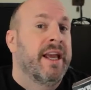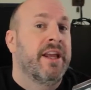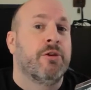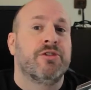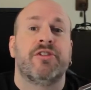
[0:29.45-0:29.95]

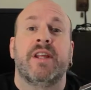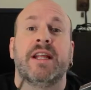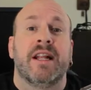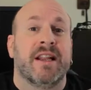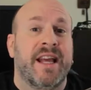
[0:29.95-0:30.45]
It uses
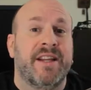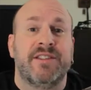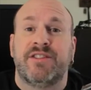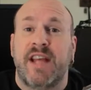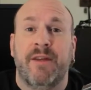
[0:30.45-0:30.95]
the
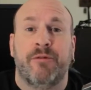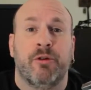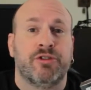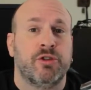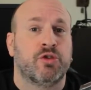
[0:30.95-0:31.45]
latest
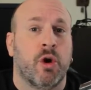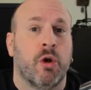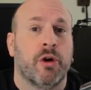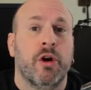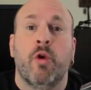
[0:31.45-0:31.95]
SandForce
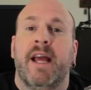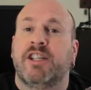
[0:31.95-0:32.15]
controller.